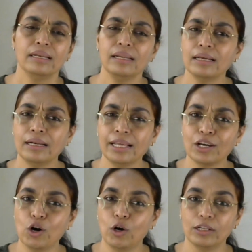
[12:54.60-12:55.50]
Nearly
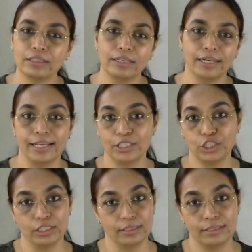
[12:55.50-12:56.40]
all the
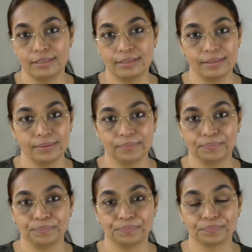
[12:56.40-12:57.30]
relations,
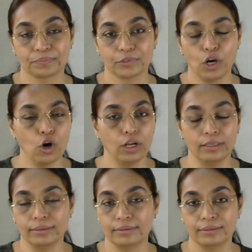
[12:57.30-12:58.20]

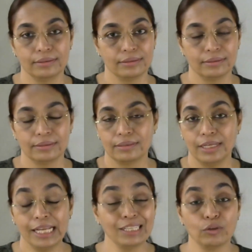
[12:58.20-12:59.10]
all,
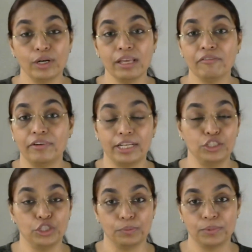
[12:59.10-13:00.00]
including
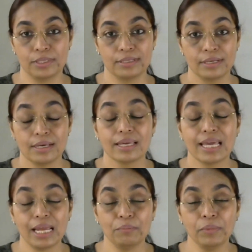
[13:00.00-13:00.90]
friendships,
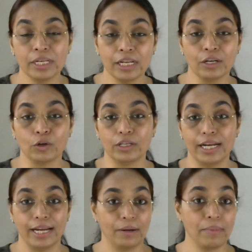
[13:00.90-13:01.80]
can be
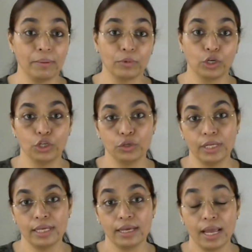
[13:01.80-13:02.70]
denoted by
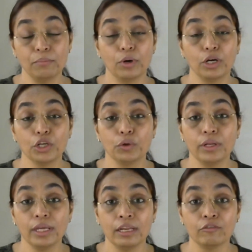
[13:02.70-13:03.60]
Mercury, and
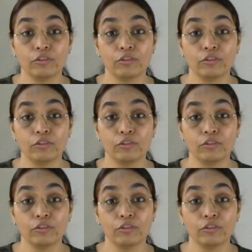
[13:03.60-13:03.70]
Mercury in